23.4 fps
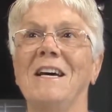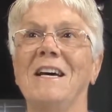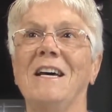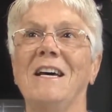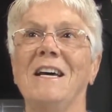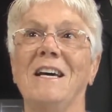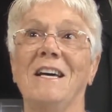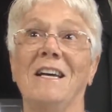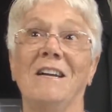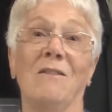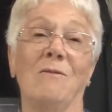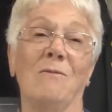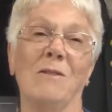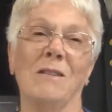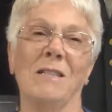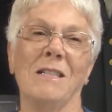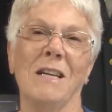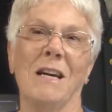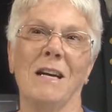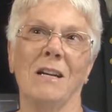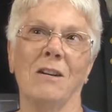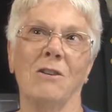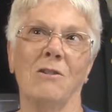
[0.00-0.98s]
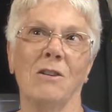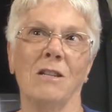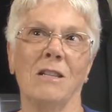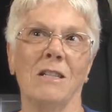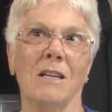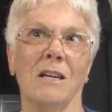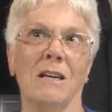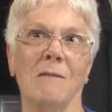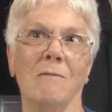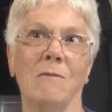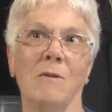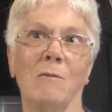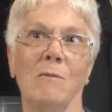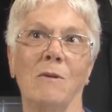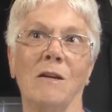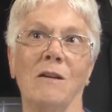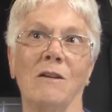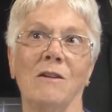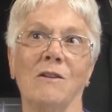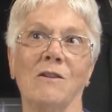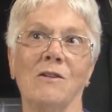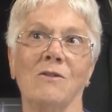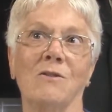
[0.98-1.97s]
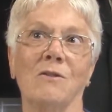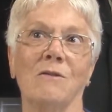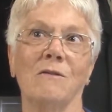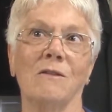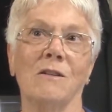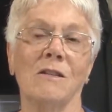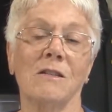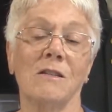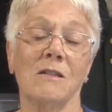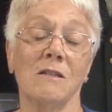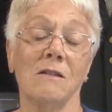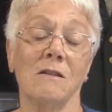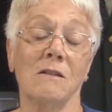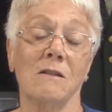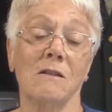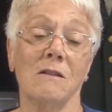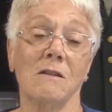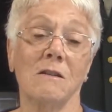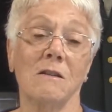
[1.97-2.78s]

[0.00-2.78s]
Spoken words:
and it was not a good time to be in the service.